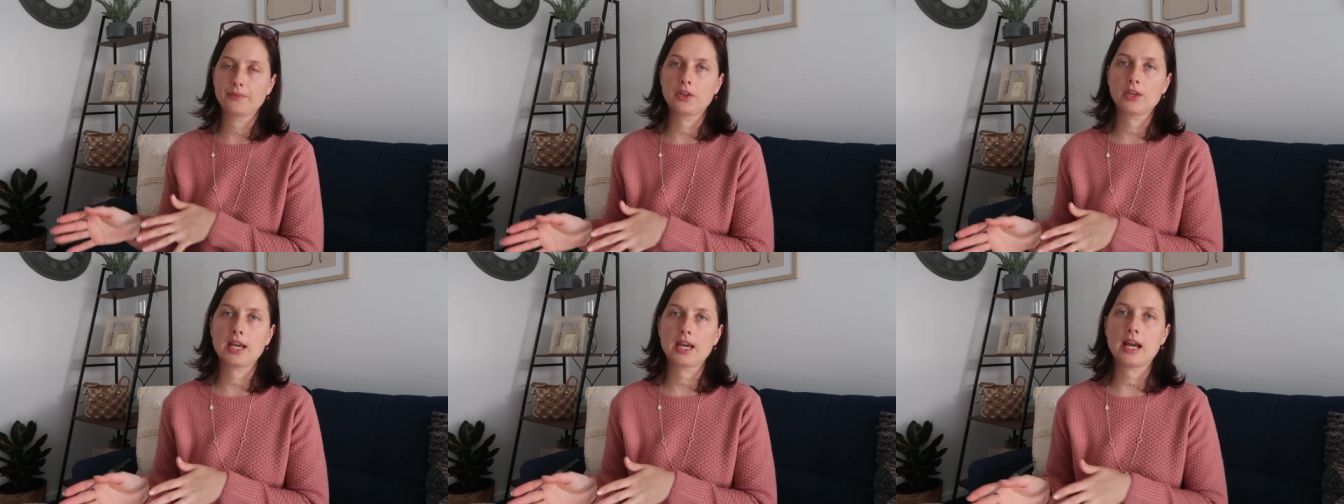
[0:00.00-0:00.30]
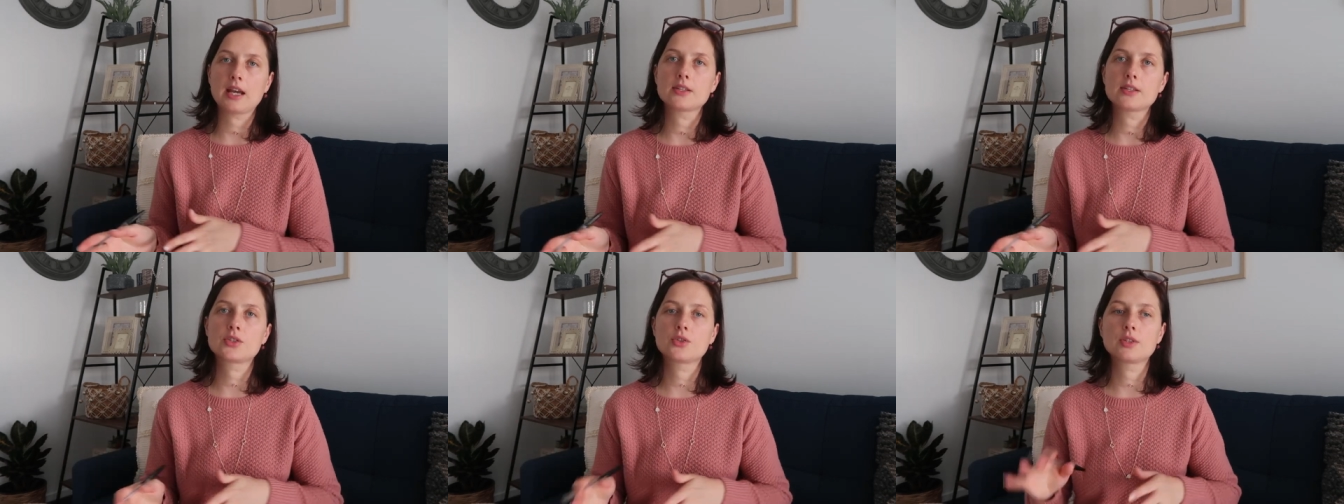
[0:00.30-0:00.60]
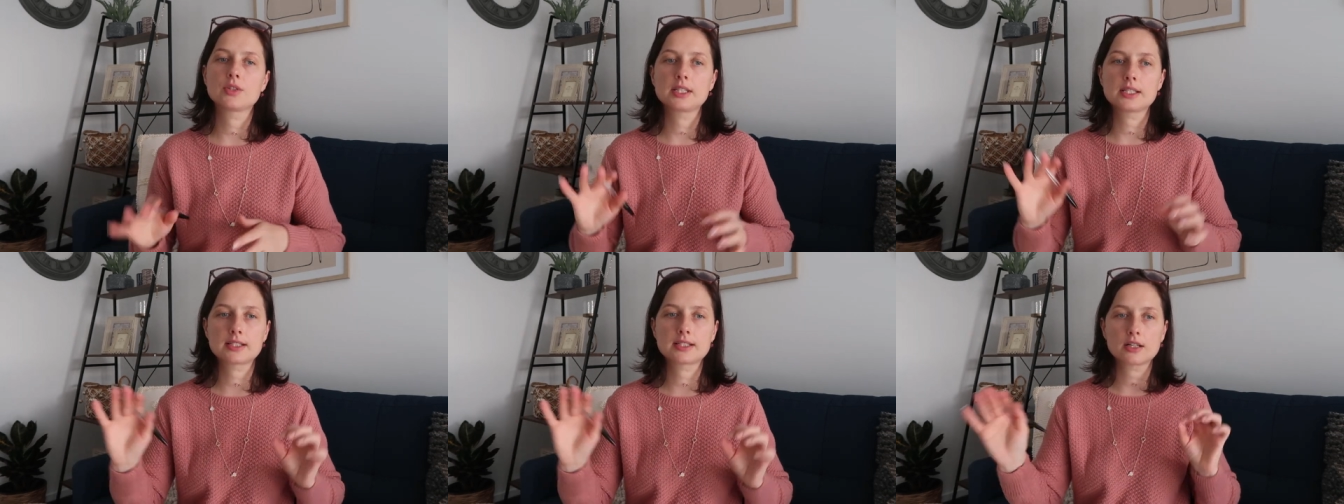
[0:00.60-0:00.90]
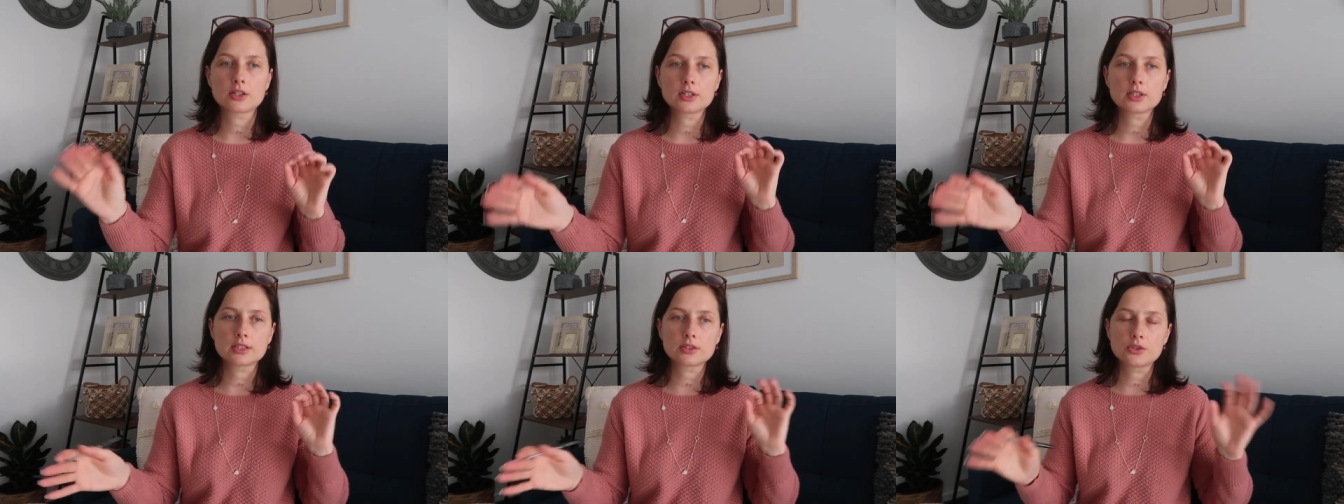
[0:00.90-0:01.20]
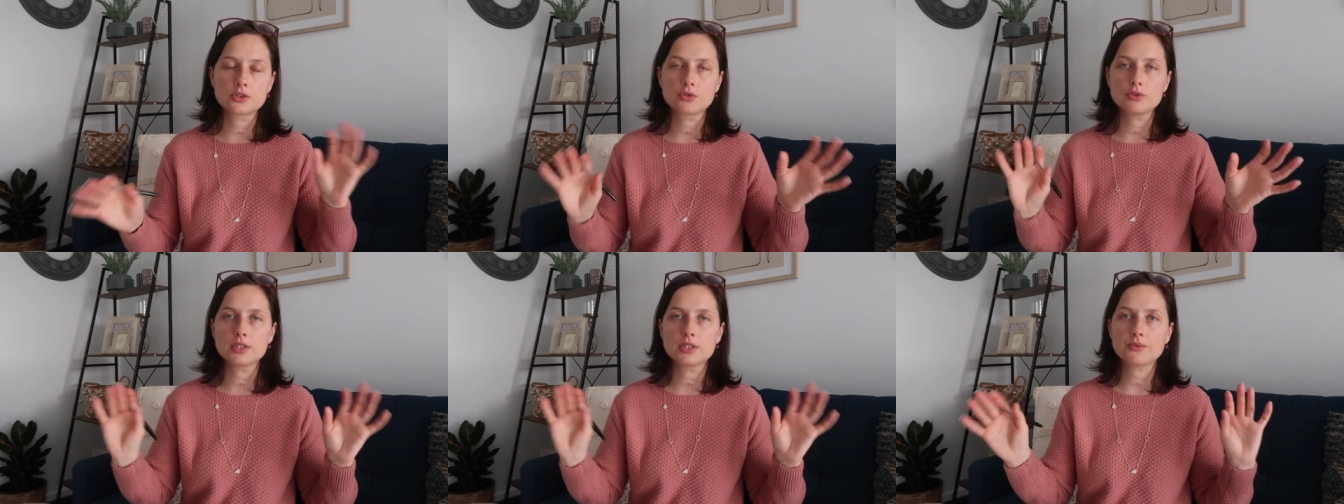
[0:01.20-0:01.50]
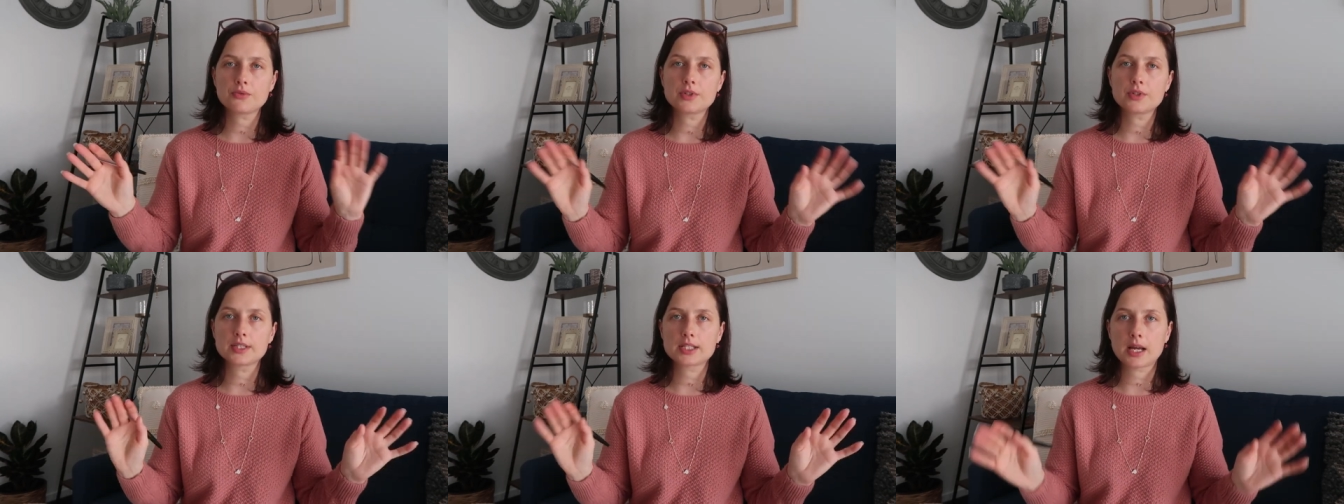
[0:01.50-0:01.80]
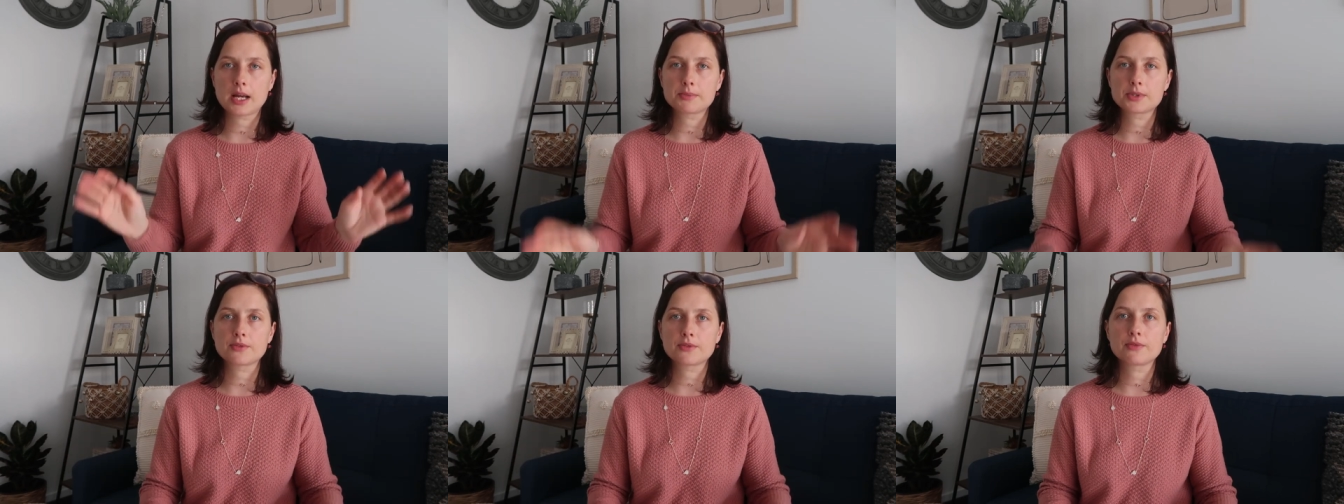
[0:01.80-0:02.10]
Okay, so these are two different
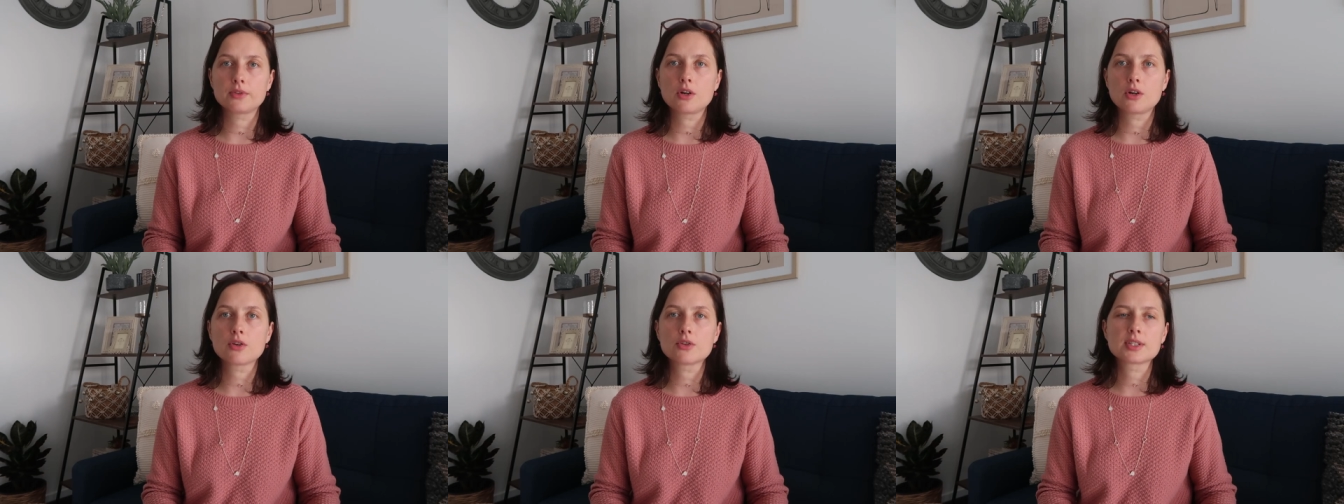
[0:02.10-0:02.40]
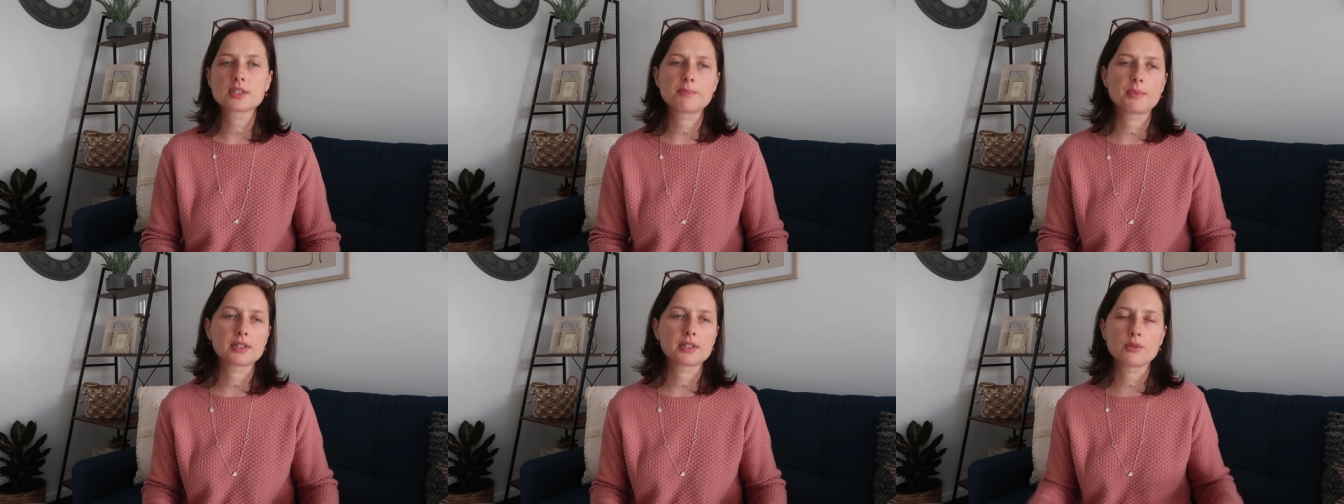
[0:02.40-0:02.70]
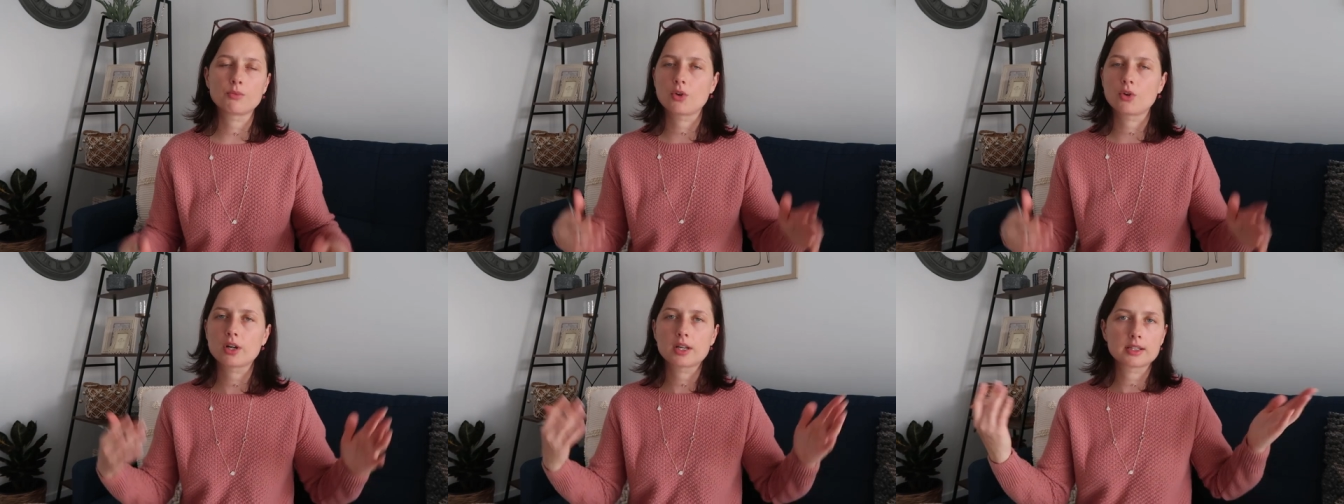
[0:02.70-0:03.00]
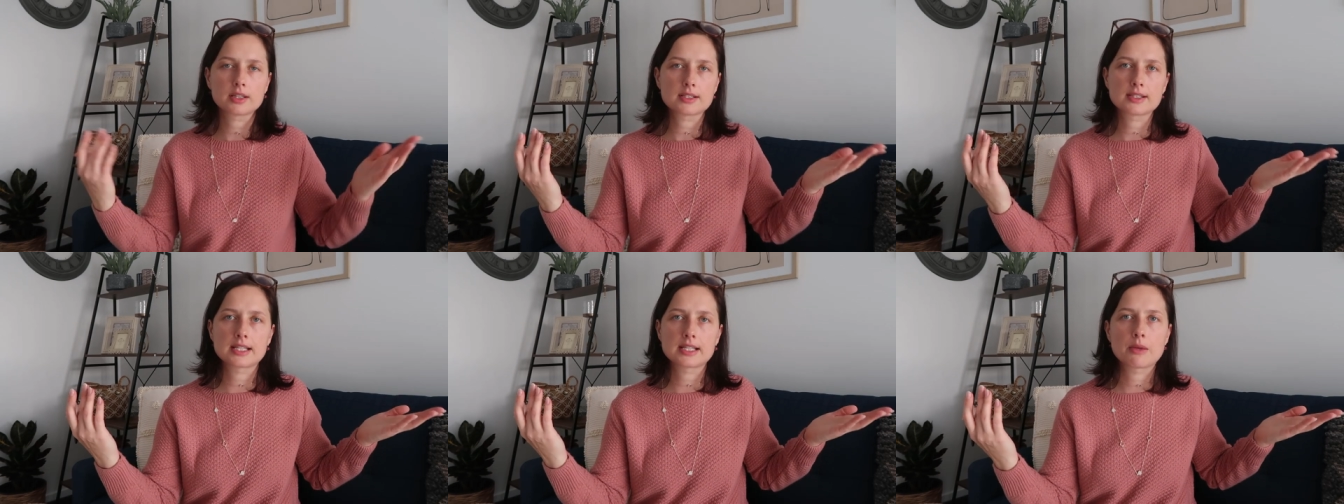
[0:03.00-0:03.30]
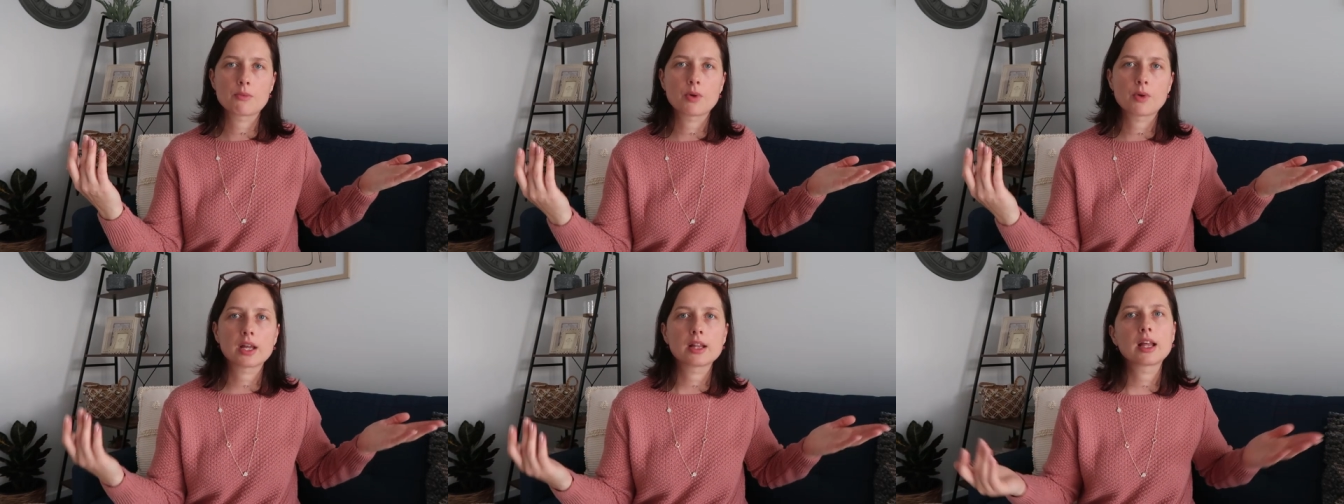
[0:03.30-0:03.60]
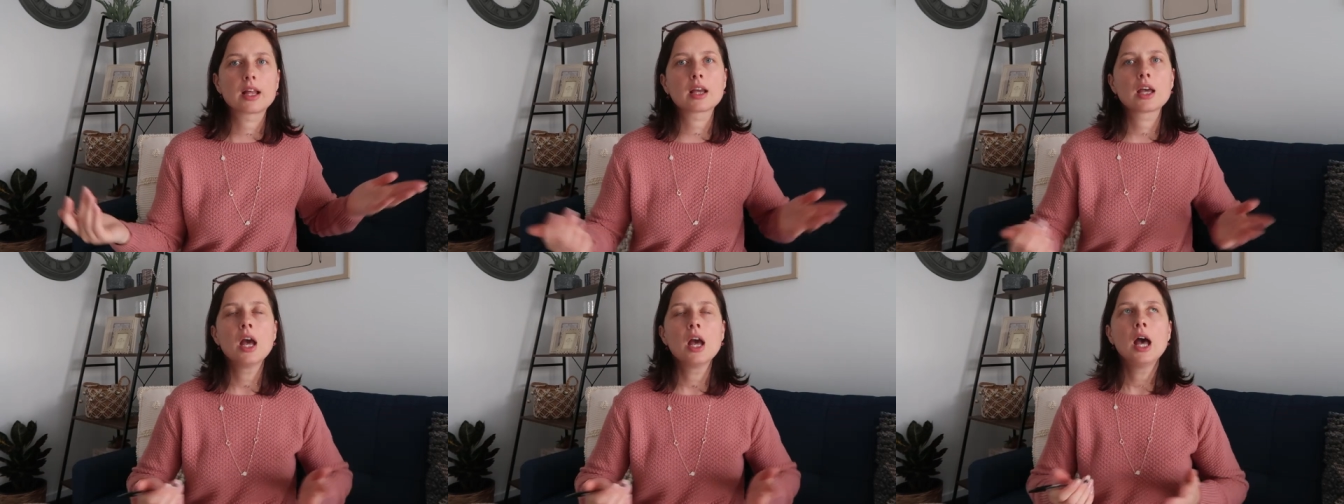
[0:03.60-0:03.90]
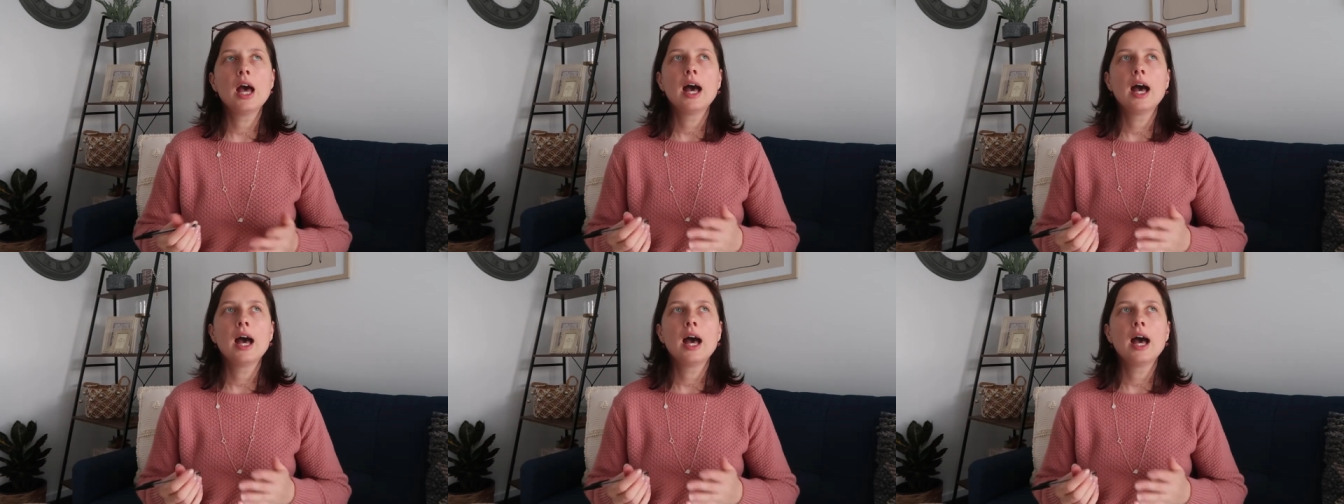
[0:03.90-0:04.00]
types of loans, but they work the same way. Like